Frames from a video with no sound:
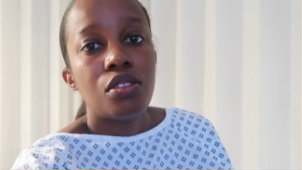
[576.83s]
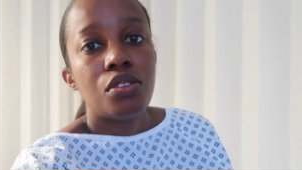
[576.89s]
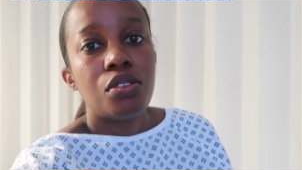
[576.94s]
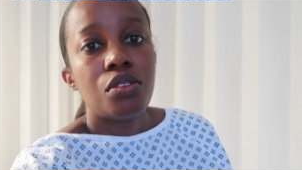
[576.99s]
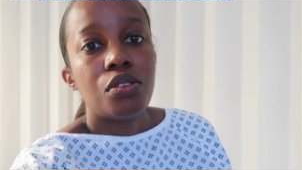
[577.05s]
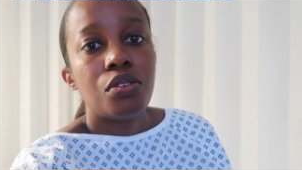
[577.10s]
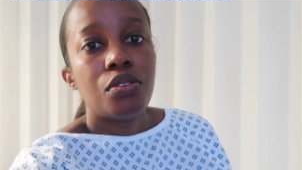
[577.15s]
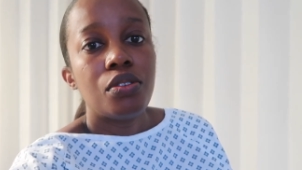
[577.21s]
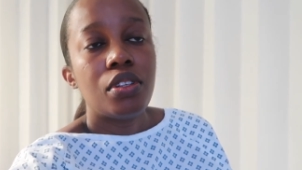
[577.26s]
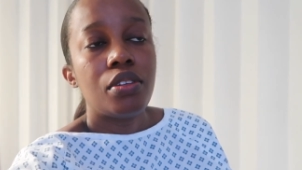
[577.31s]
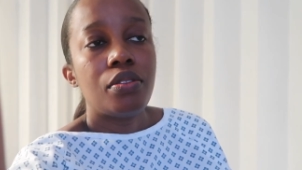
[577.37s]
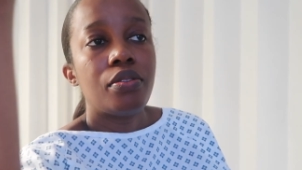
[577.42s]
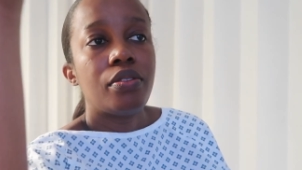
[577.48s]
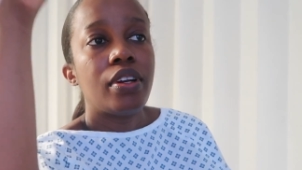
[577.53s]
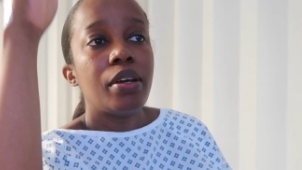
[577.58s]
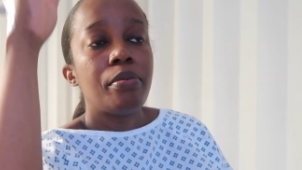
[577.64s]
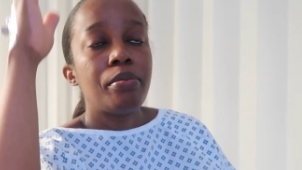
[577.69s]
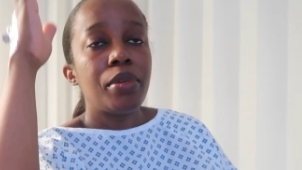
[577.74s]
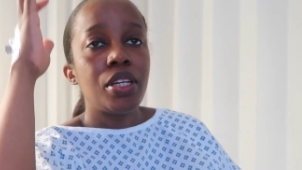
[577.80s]
So
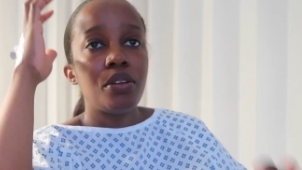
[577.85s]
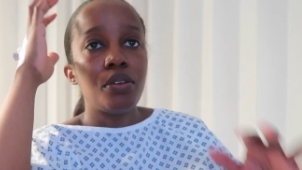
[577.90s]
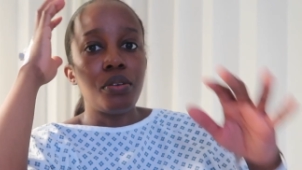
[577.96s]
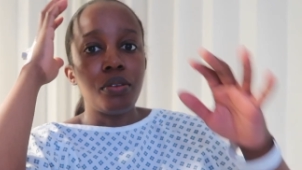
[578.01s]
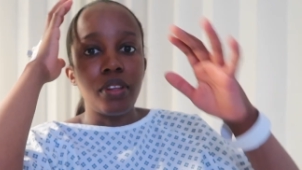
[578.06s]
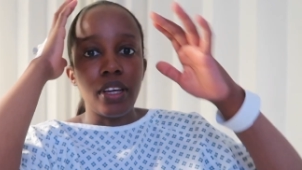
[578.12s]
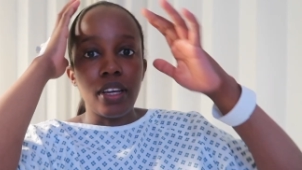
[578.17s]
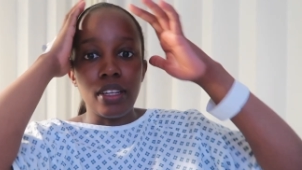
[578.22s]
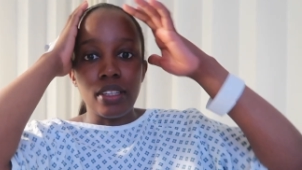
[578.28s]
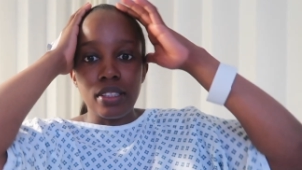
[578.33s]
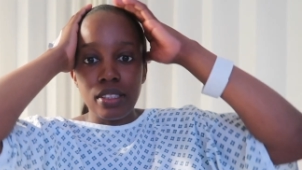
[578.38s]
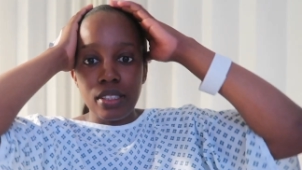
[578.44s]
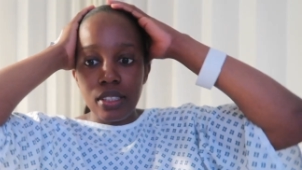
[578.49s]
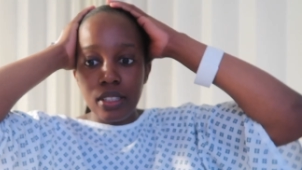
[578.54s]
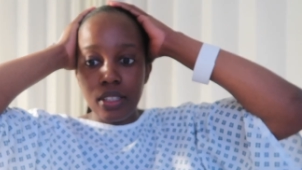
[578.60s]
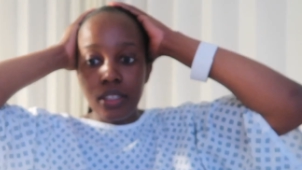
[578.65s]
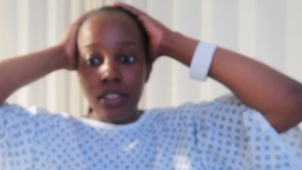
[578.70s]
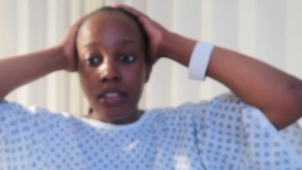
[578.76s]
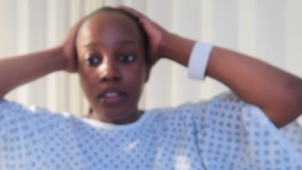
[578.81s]
they've let me know that
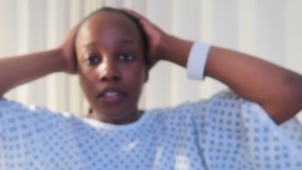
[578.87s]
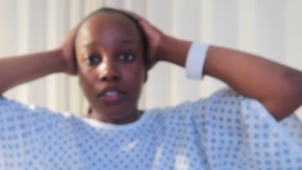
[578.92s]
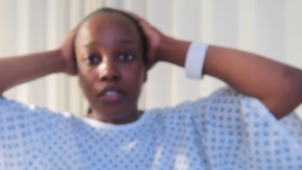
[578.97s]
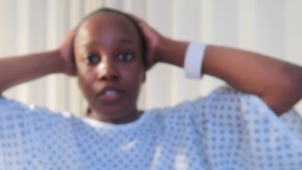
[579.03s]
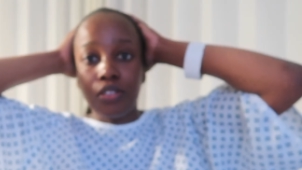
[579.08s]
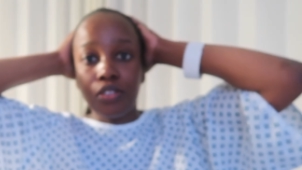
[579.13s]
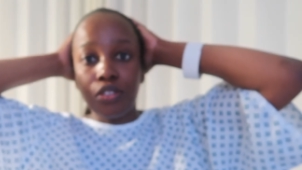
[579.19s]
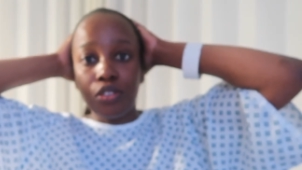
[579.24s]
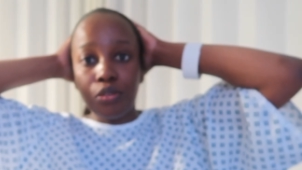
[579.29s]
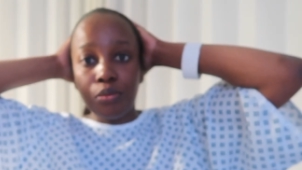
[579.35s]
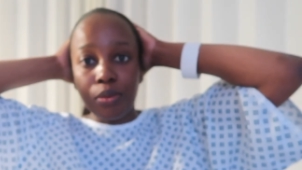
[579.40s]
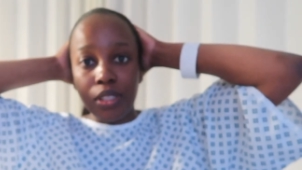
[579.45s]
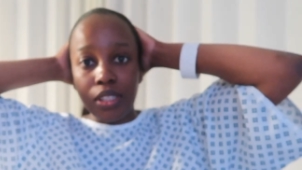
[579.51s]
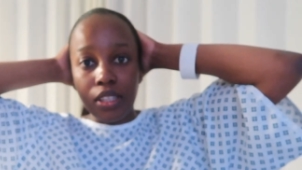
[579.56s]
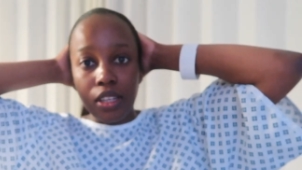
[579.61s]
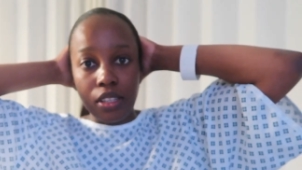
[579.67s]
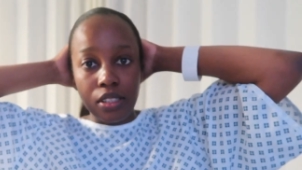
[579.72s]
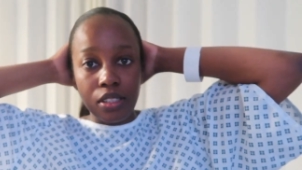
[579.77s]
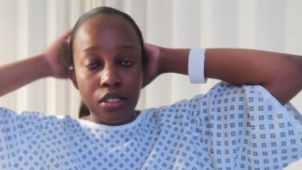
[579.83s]
the surgery will be
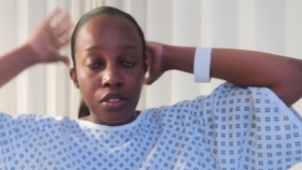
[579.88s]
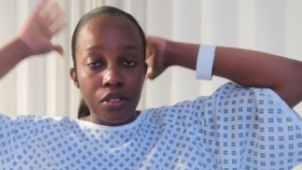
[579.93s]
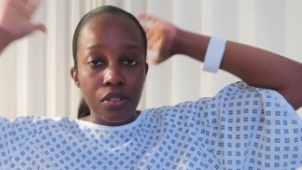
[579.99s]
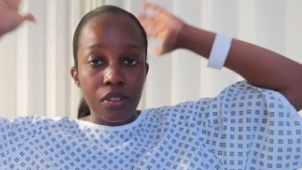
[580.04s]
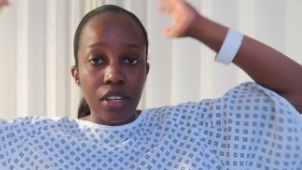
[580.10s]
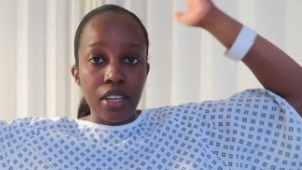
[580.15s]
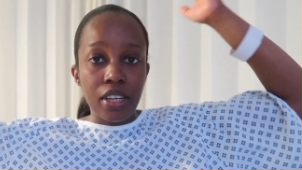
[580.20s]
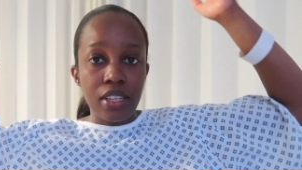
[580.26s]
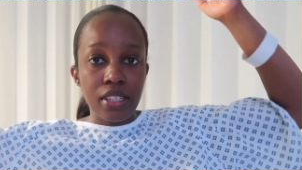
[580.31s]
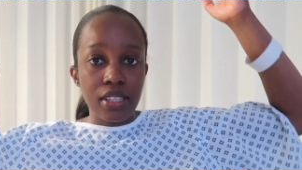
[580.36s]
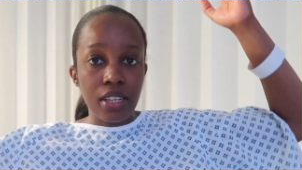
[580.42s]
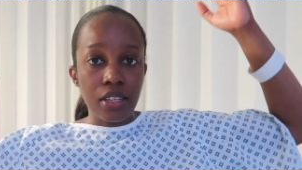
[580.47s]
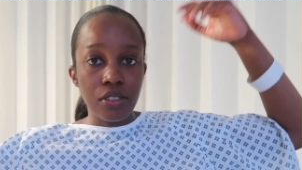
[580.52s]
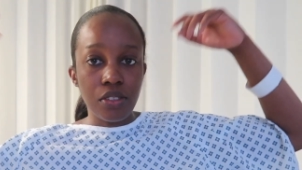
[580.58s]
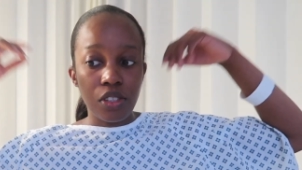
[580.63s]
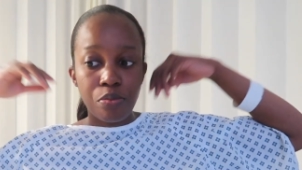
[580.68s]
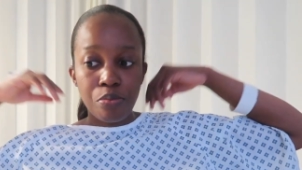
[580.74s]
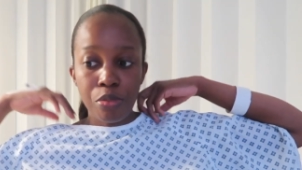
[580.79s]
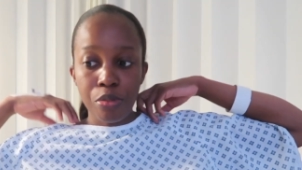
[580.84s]
starting soon. I guess they're
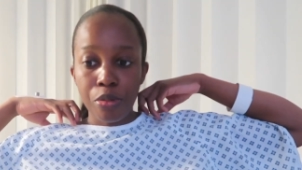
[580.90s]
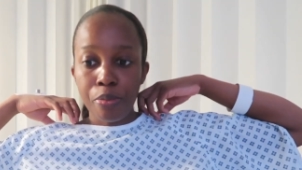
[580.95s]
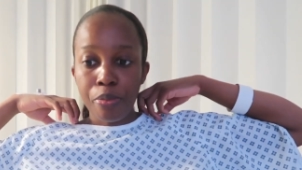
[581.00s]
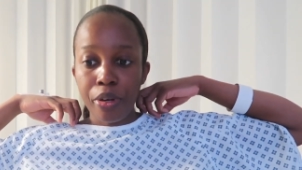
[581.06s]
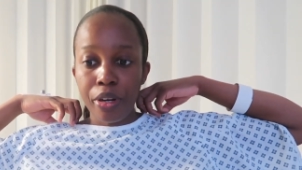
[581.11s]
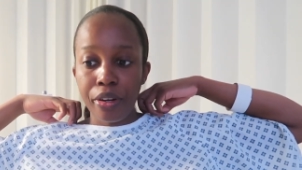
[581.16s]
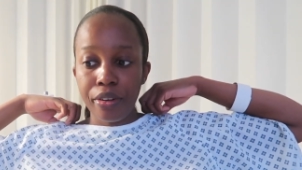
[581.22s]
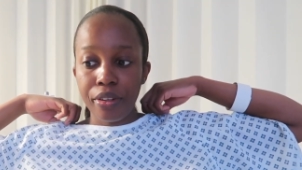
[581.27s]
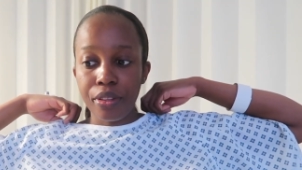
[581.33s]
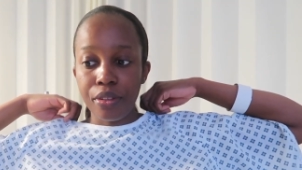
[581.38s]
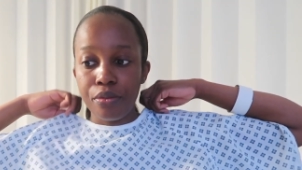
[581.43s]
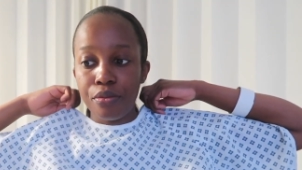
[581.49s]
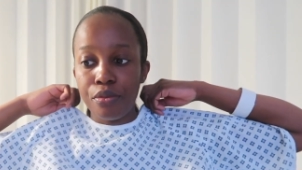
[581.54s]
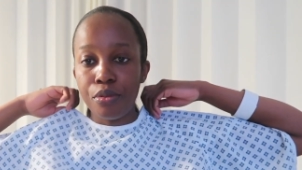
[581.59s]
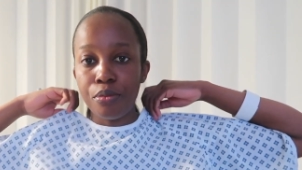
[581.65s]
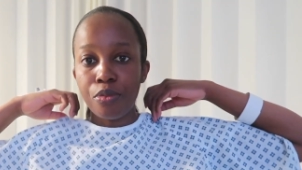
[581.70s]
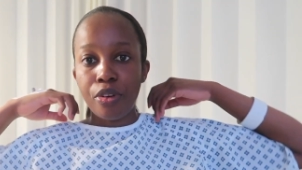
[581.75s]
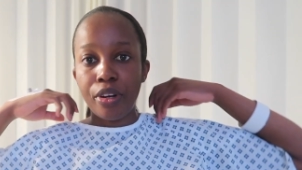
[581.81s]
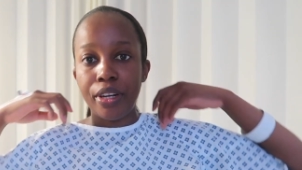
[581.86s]
just preparing the
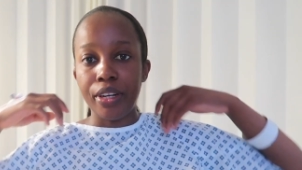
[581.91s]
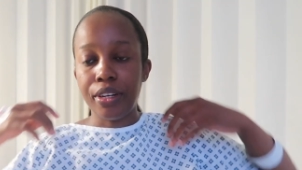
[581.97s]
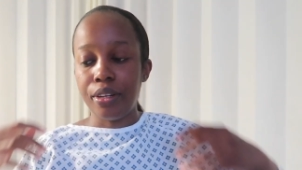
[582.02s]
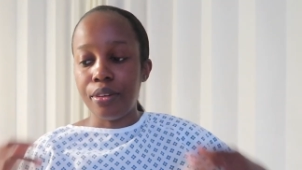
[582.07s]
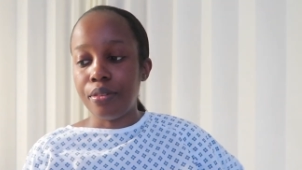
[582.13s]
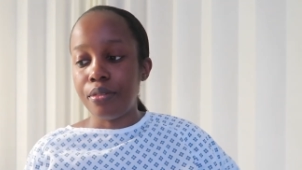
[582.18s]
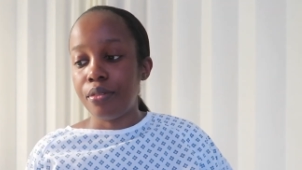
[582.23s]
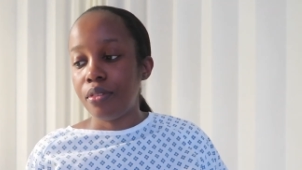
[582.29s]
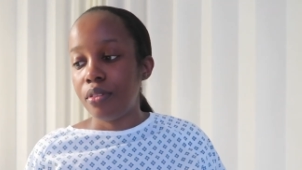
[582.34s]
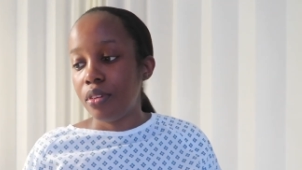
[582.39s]
room right now.